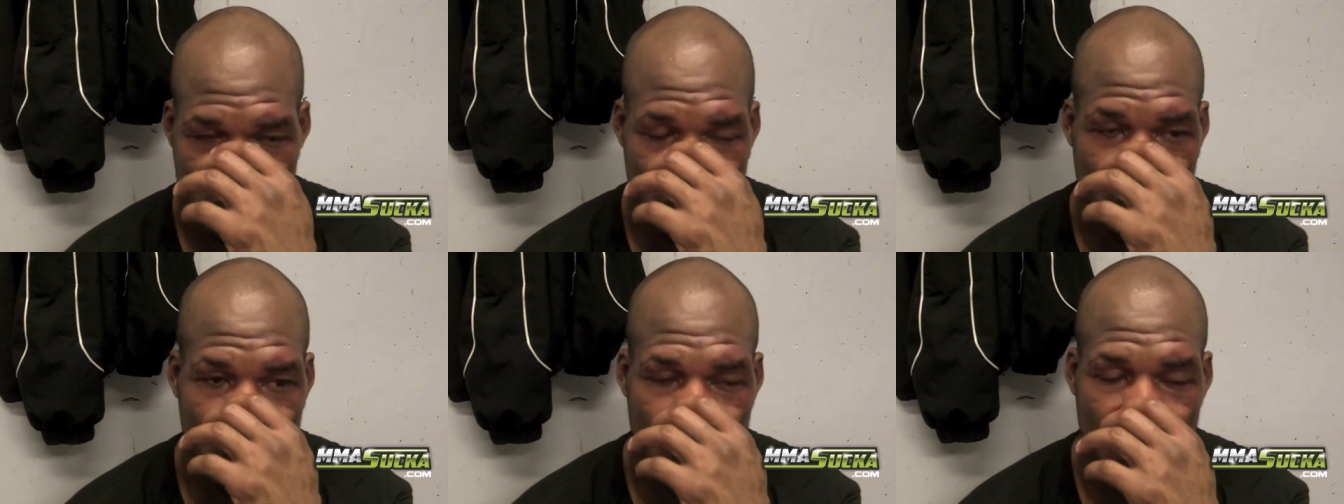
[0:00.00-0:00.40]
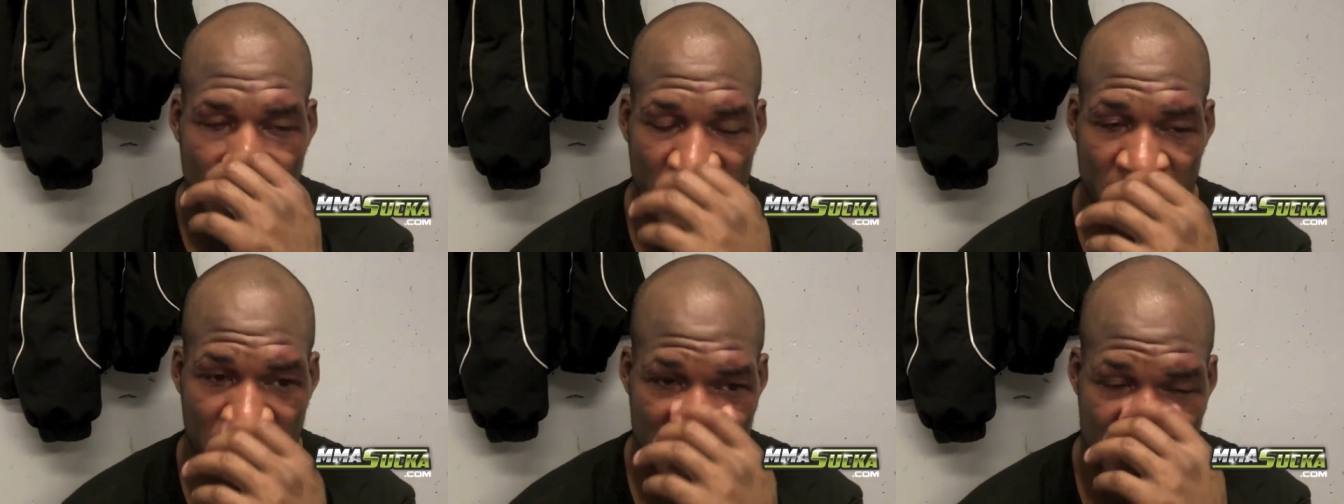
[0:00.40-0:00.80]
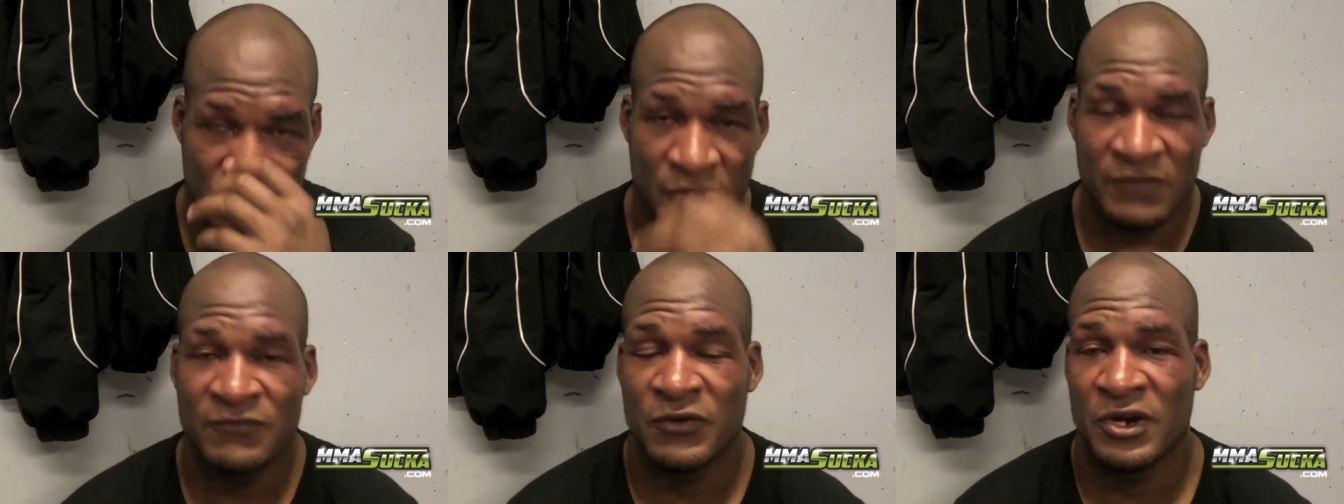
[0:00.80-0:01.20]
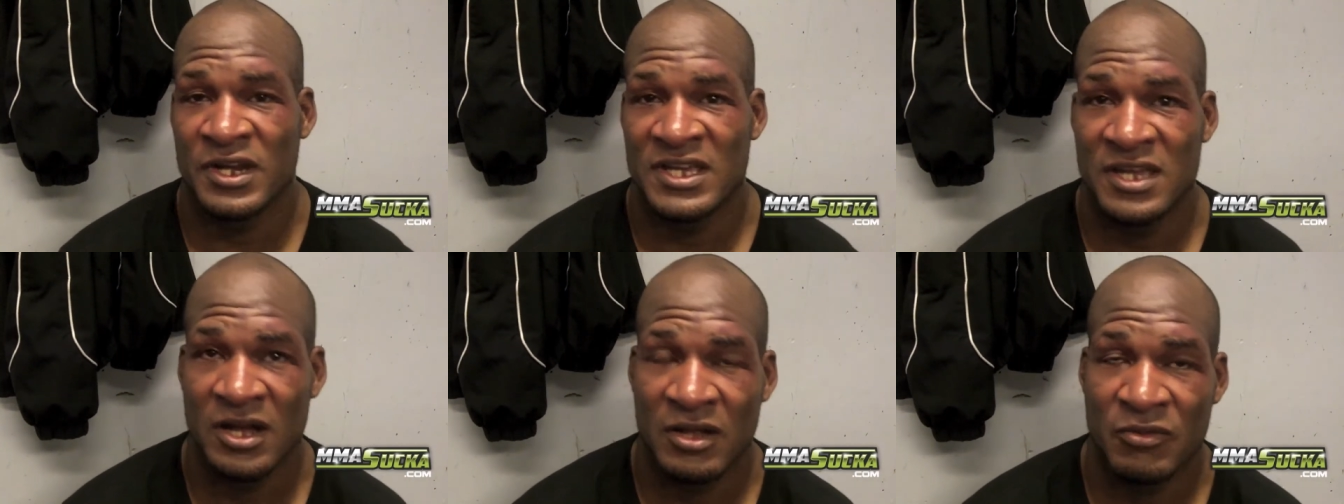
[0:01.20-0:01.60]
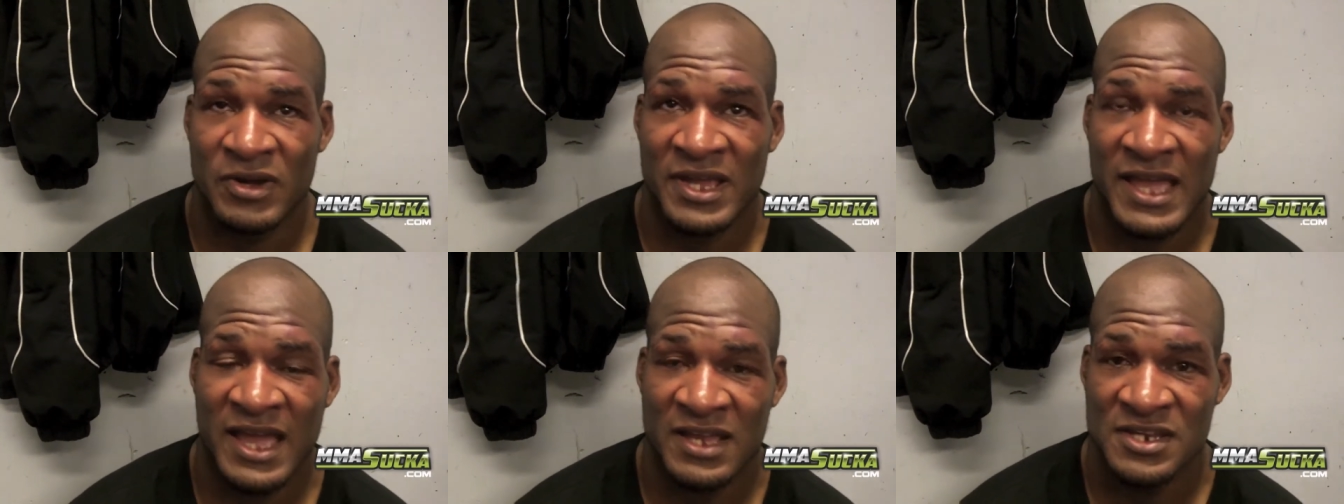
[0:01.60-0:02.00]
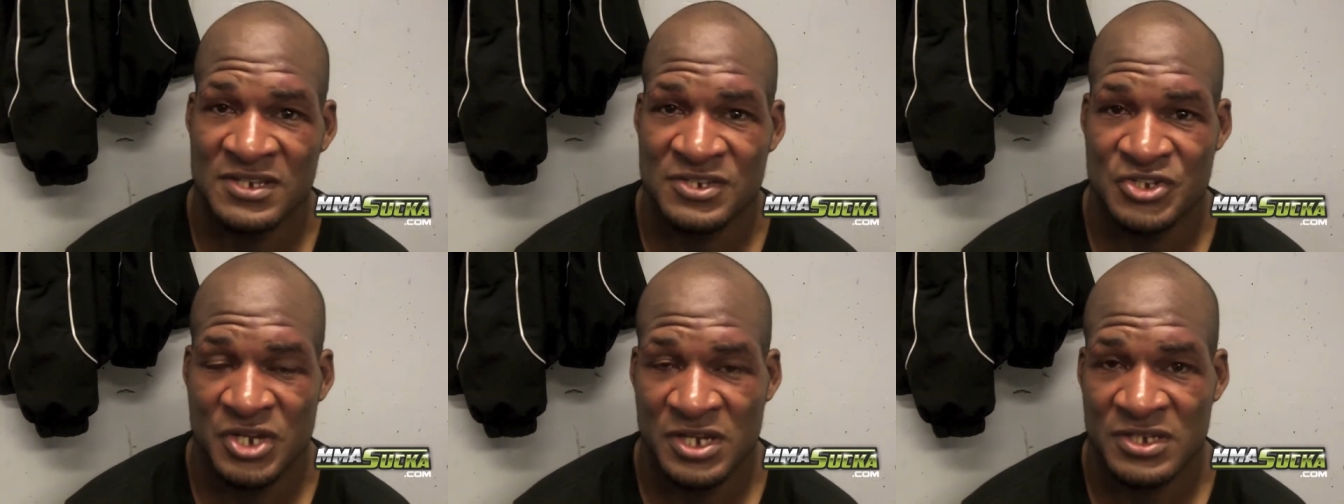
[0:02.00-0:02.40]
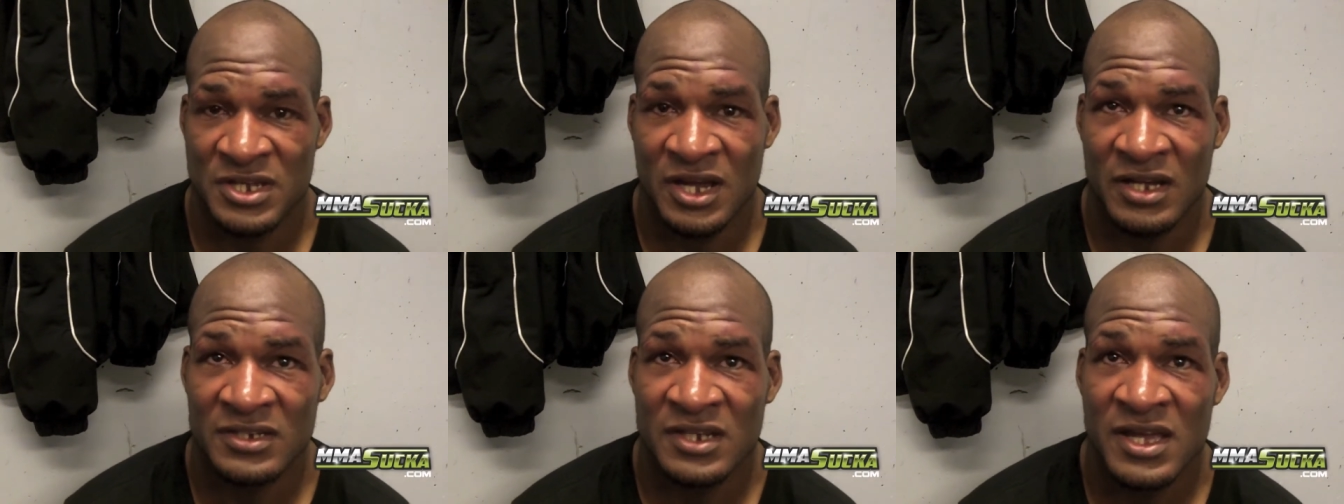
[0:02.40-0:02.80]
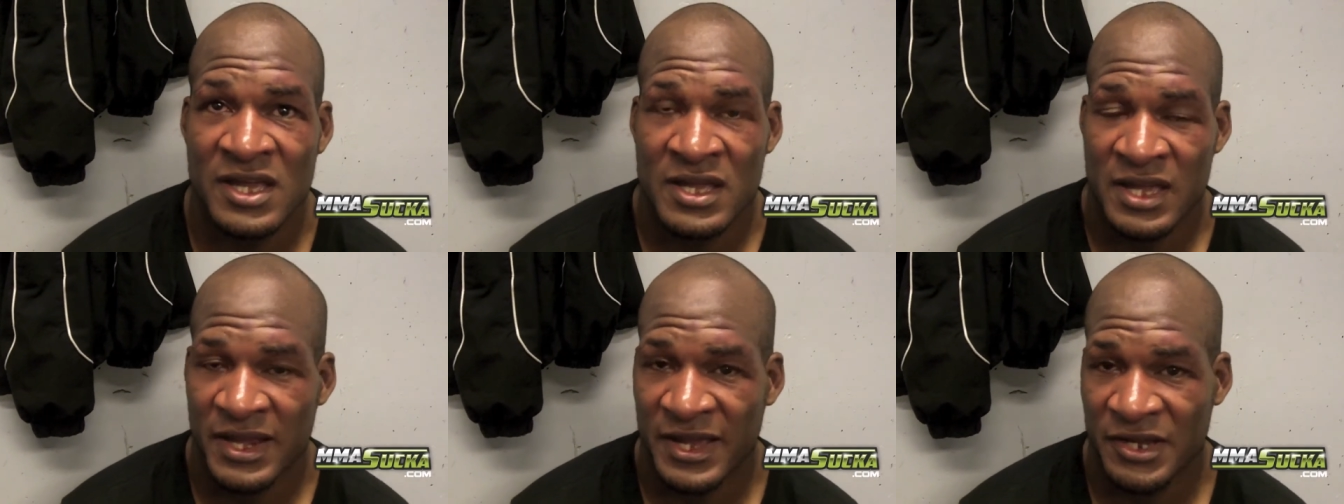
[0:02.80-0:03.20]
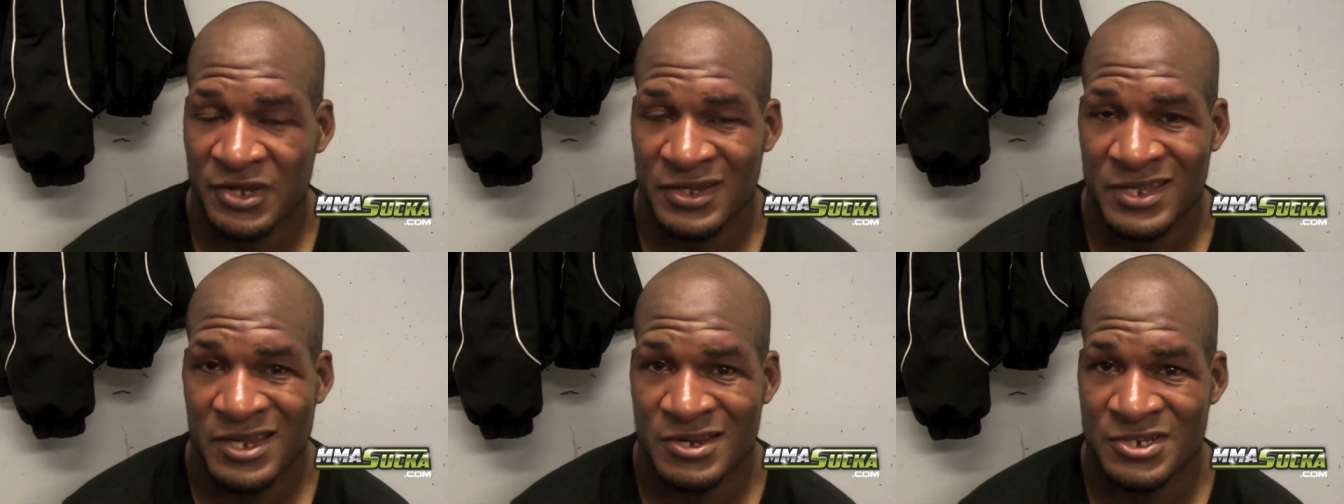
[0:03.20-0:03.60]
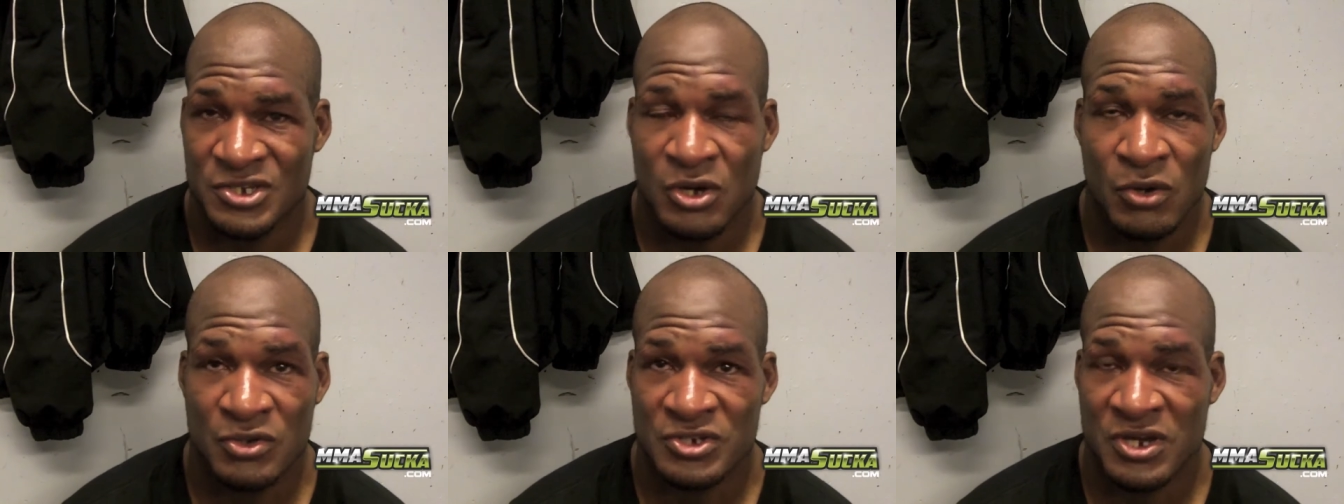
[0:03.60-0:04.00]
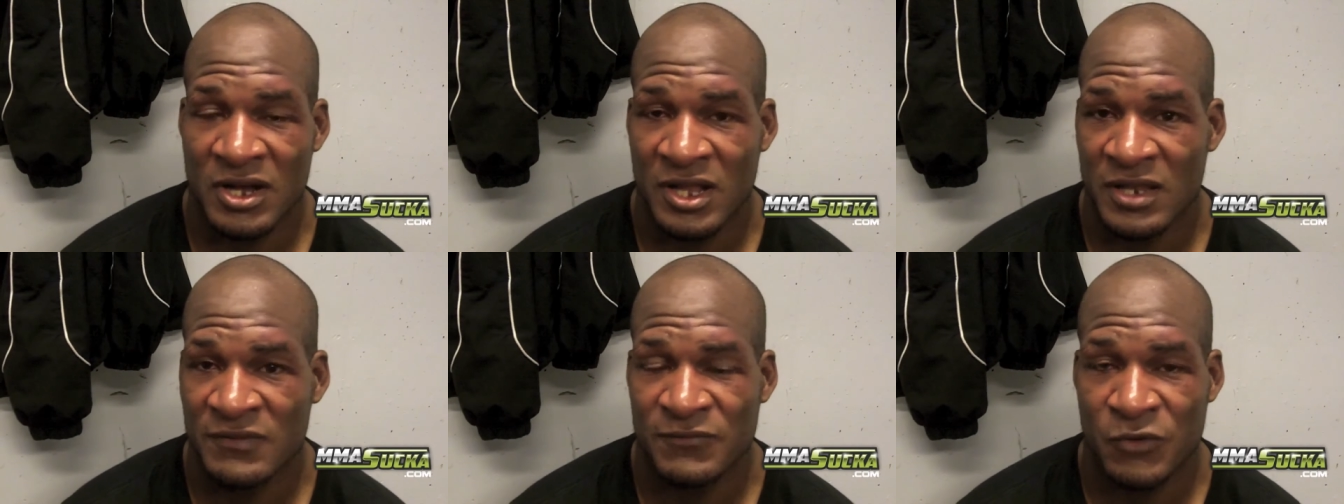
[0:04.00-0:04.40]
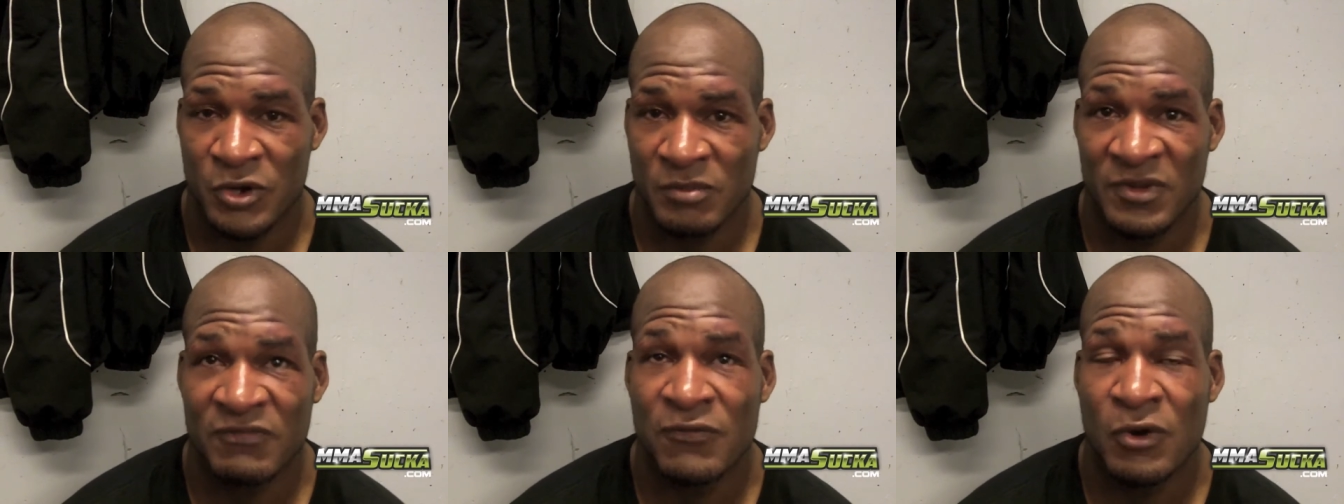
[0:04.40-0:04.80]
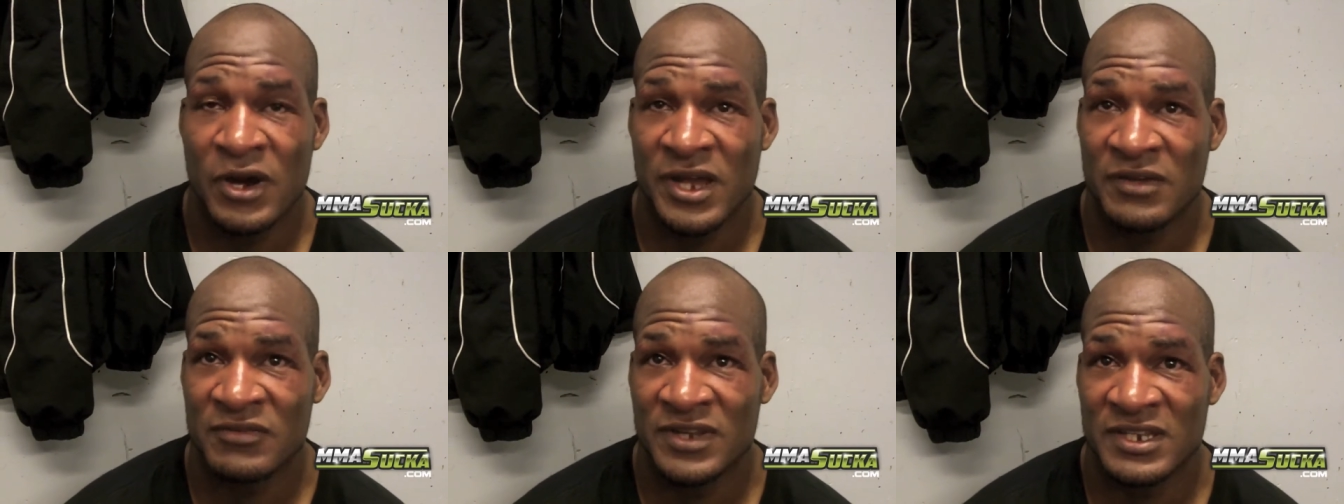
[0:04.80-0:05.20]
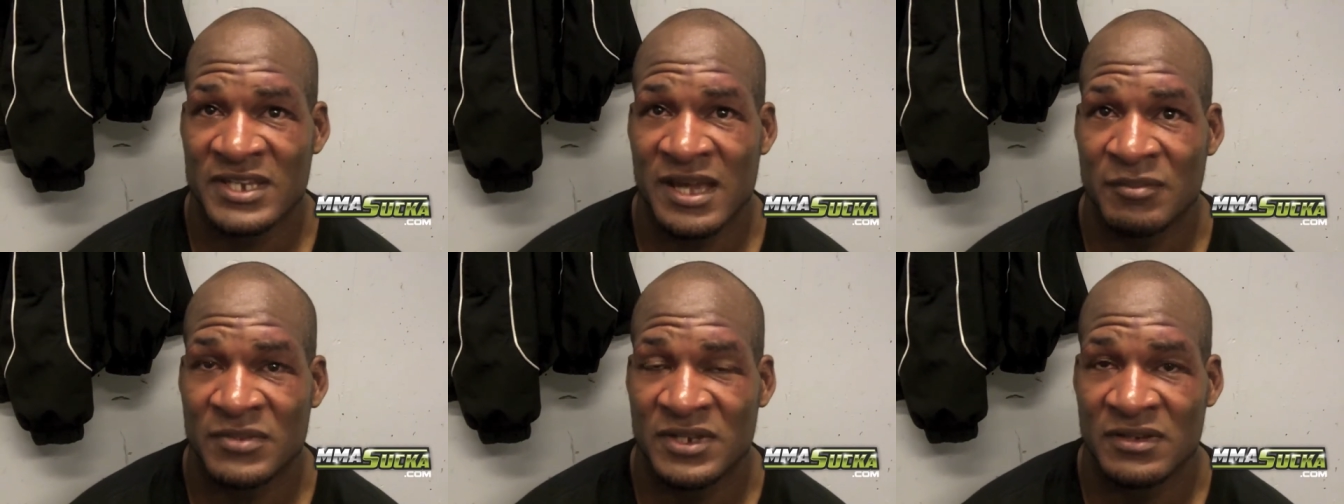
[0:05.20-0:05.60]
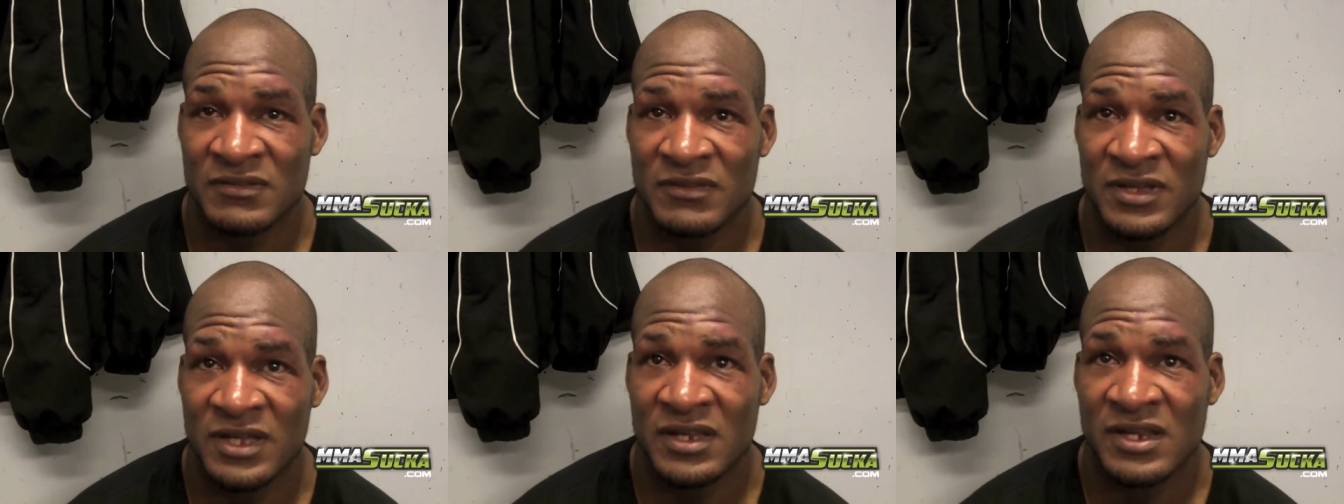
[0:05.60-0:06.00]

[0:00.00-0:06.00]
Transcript: So when I was going for it, he already had his chin tucked, and I could hear his coach calling for it before I even attempted.